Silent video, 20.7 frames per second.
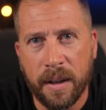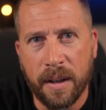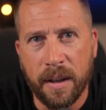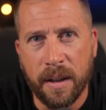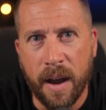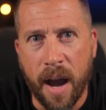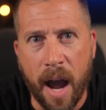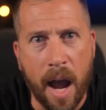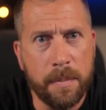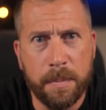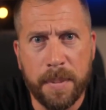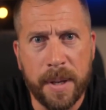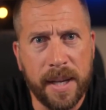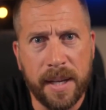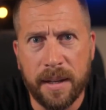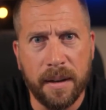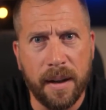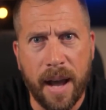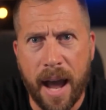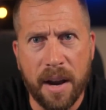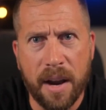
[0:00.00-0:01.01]
I'd be
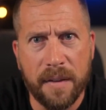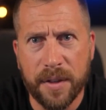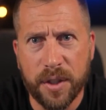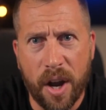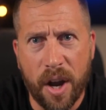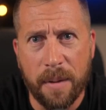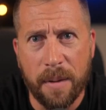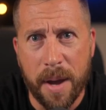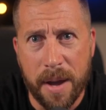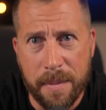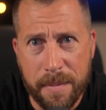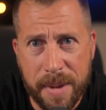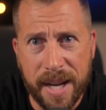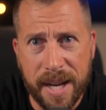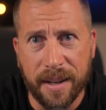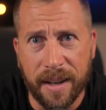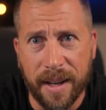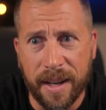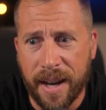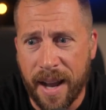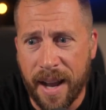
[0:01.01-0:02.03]
out of a job
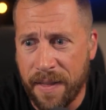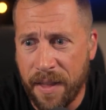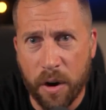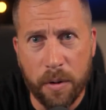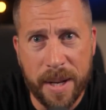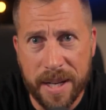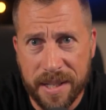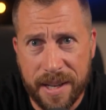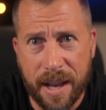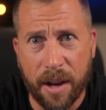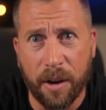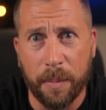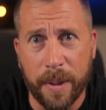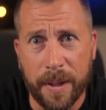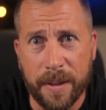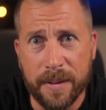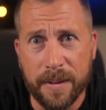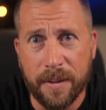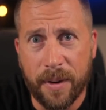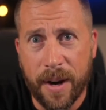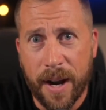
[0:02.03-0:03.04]
immediately, and there would be a
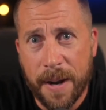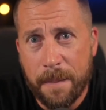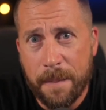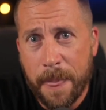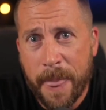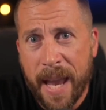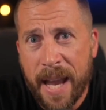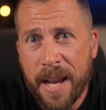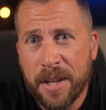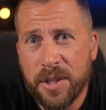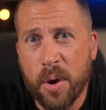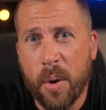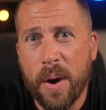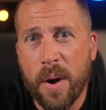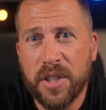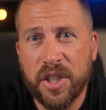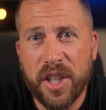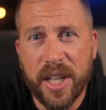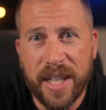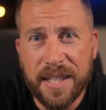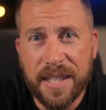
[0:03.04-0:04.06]
settlement, right? So
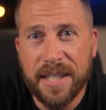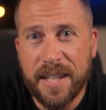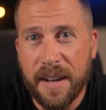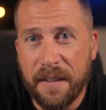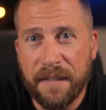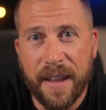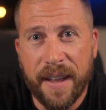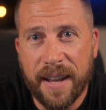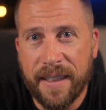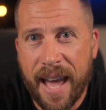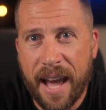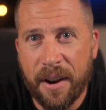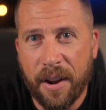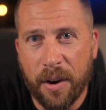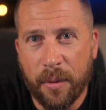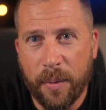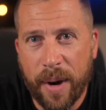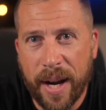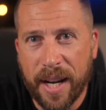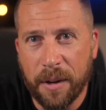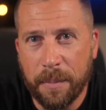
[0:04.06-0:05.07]
she did stuff like that on a
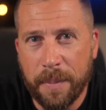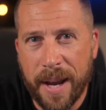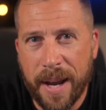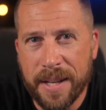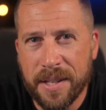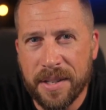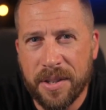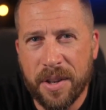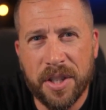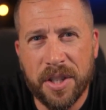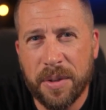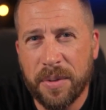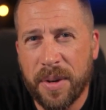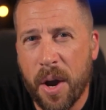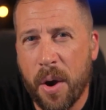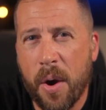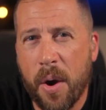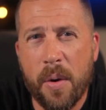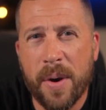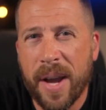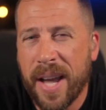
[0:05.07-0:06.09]
regular basis. So she'd
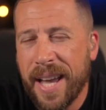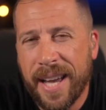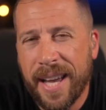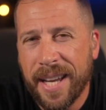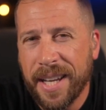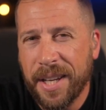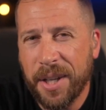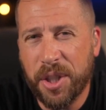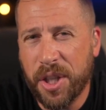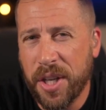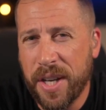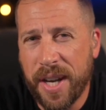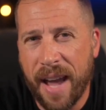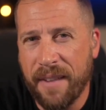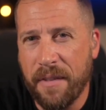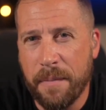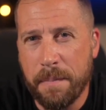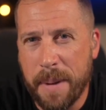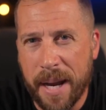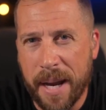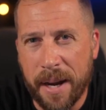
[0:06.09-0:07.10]
go, oh, you shouldn't have
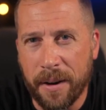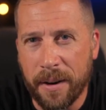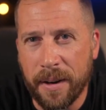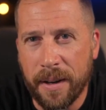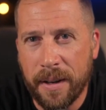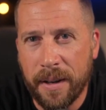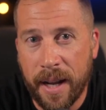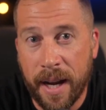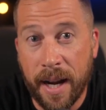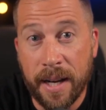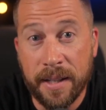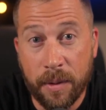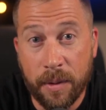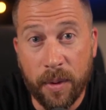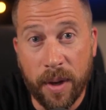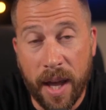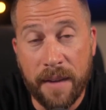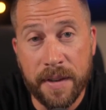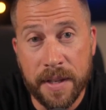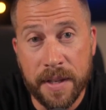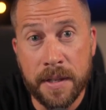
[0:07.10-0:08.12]
a beard. And I said, well,
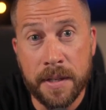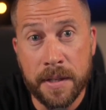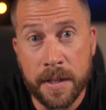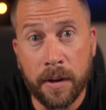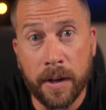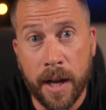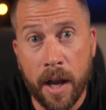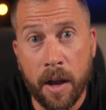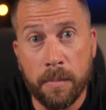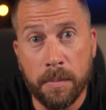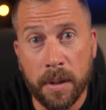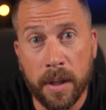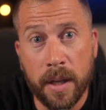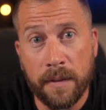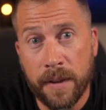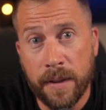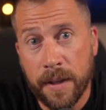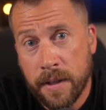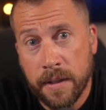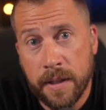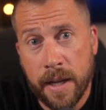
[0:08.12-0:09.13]
I have a sincerely held belief
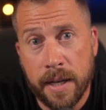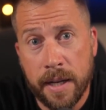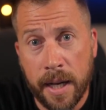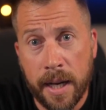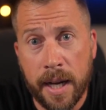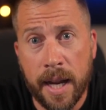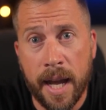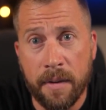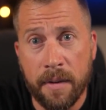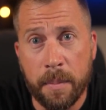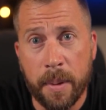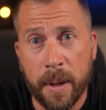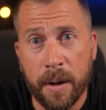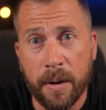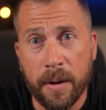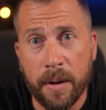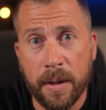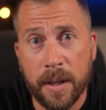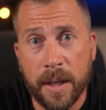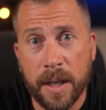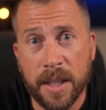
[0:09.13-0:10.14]
that says I need to have a beard.
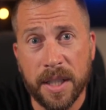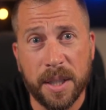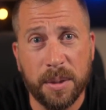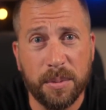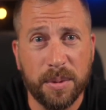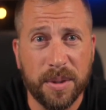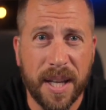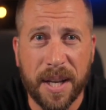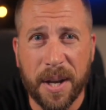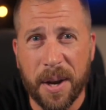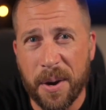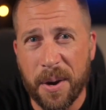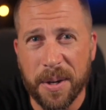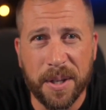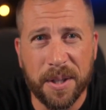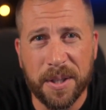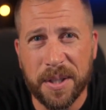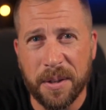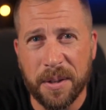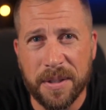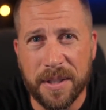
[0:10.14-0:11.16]
And she was like, oh, you're
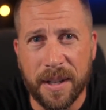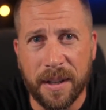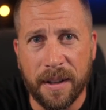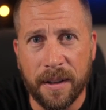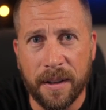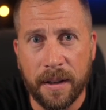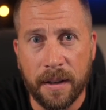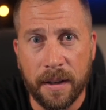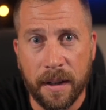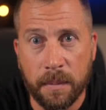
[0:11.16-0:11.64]
so silly.